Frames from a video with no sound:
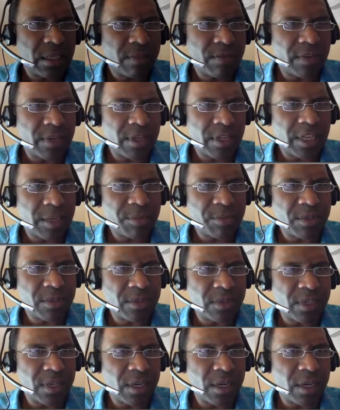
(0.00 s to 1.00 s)
fiddle
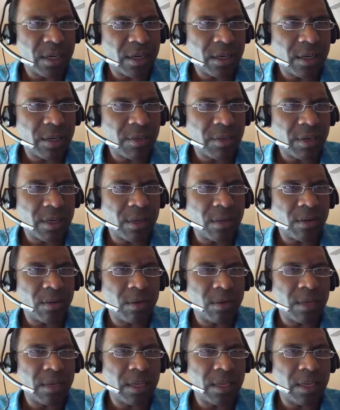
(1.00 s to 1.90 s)
options are. Here we go.